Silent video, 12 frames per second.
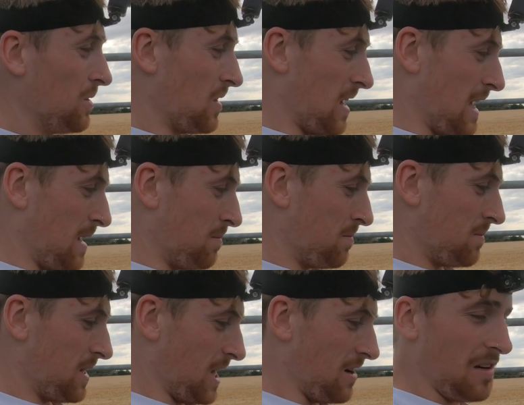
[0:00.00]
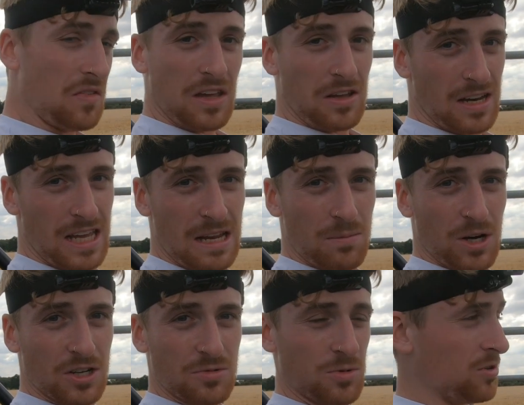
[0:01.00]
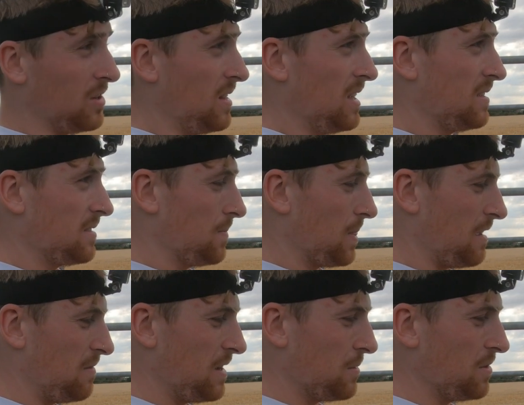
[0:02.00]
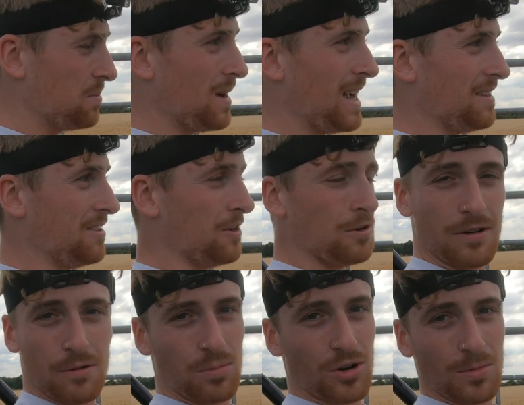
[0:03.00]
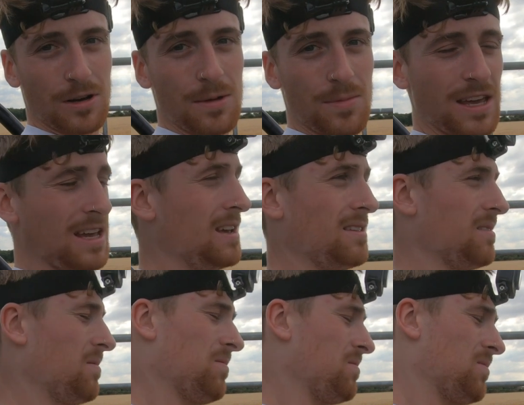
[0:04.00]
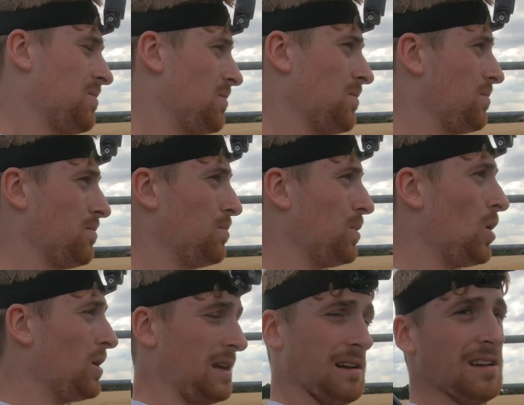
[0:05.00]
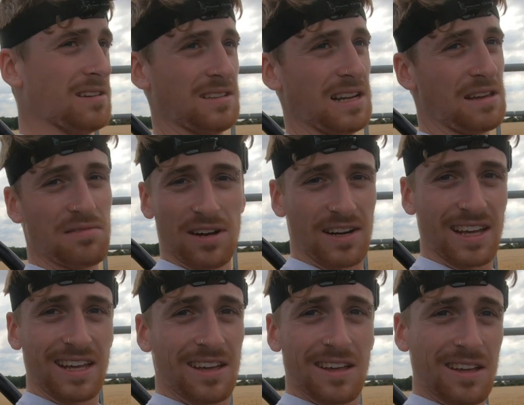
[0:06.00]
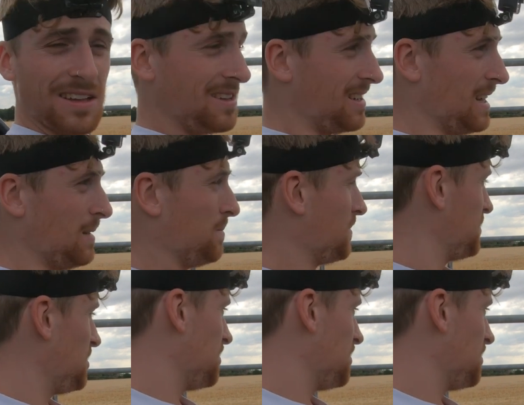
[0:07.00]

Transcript: I don't really think you need much more in this. If it was manual, it would probably be pointlessly funny. So you